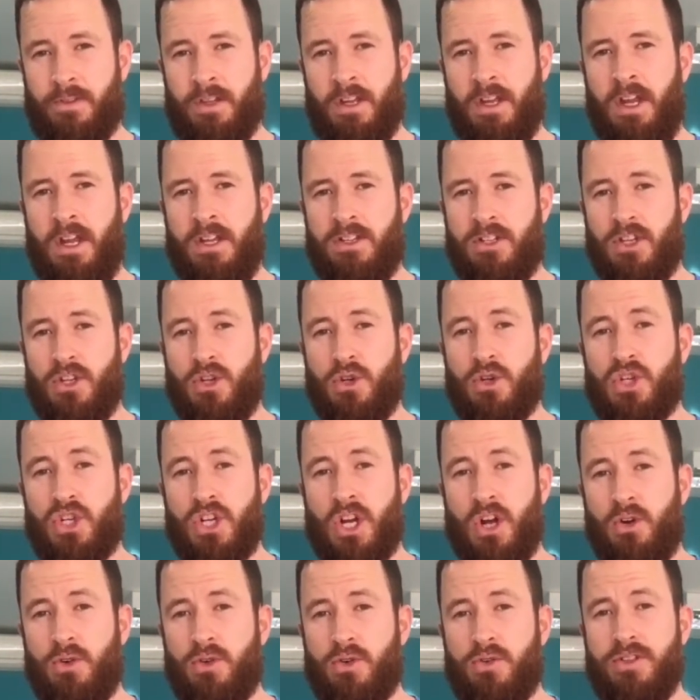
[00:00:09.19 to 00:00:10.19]
So your
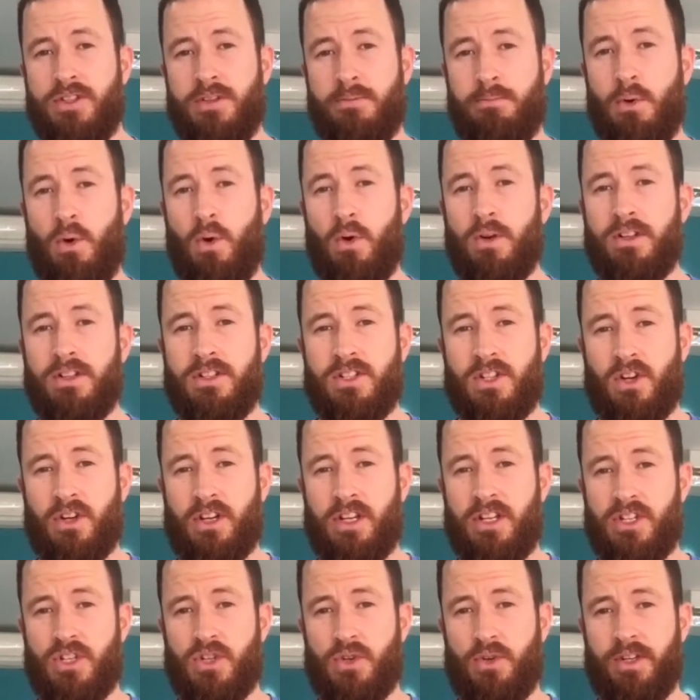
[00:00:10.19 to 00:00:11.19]
shoulder is a ball and socket
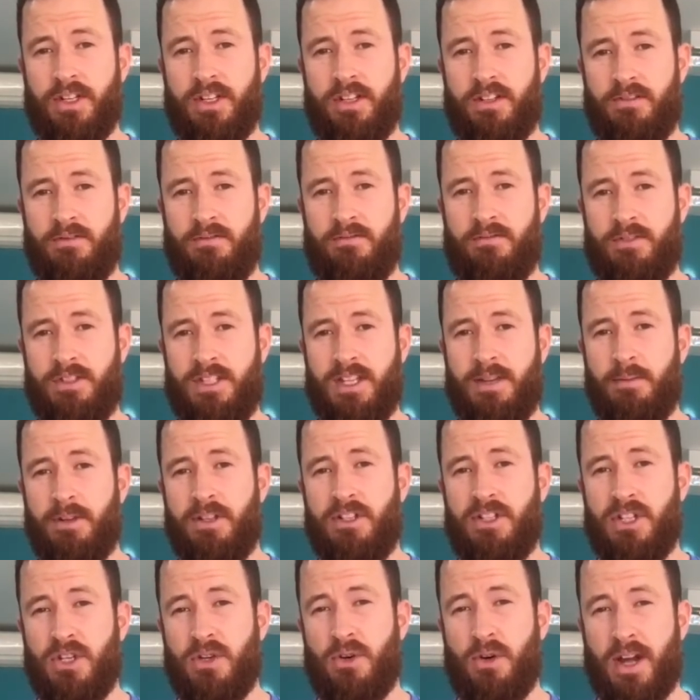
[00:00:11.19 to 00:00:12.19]
joint, similar to
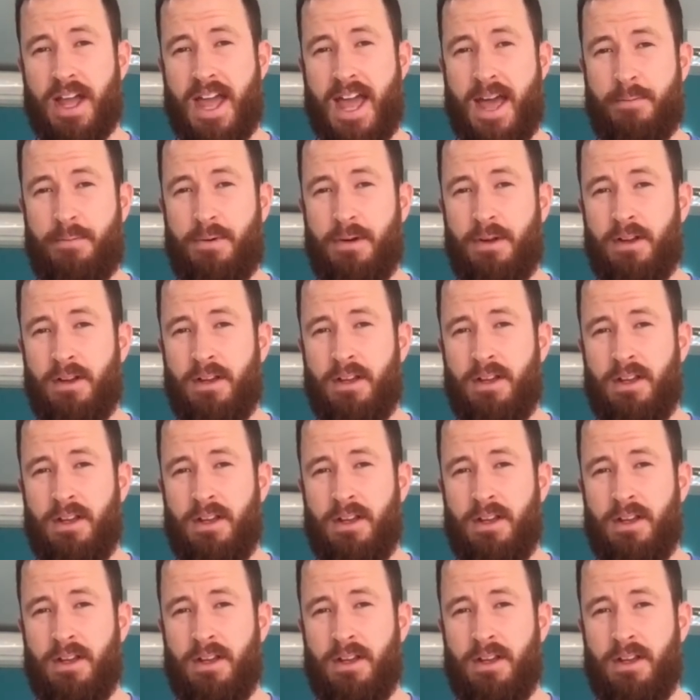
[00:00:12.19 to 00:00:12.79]
your hip,